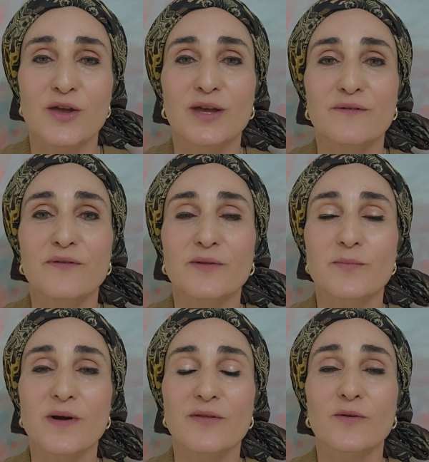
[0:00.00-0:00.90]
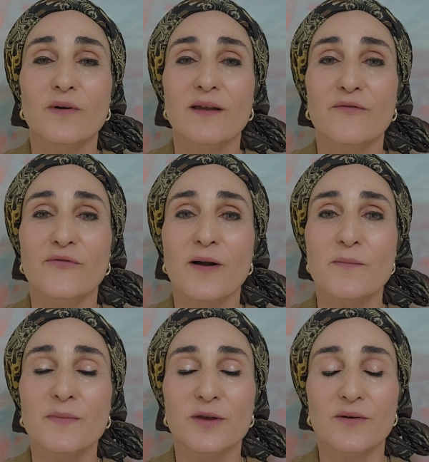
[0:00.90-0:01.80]
You can feel the breath going from
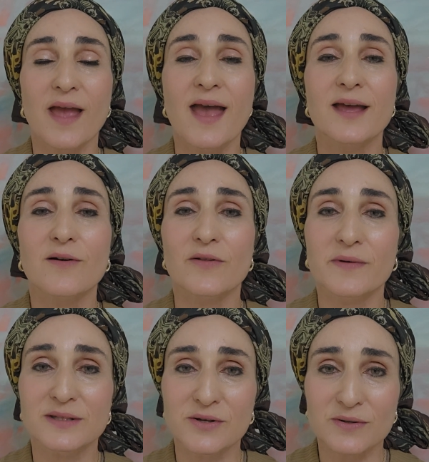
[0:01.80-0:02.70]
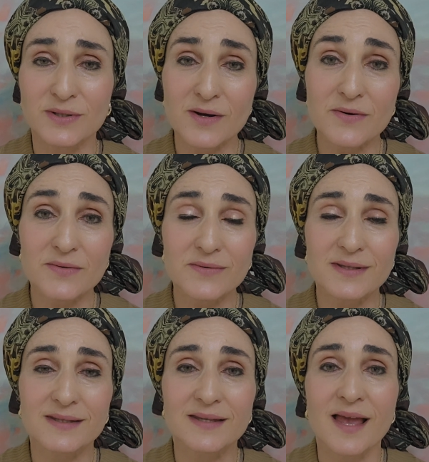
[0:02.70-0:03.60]
your head all the way to your toes